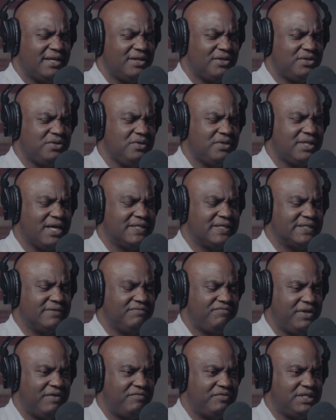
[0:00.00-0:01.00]
and
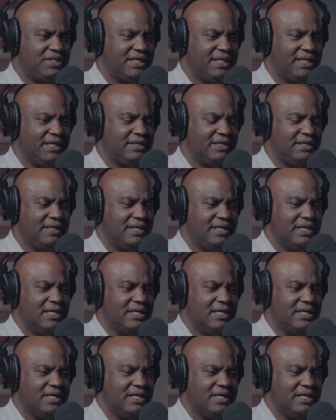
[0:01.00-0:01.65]
2015,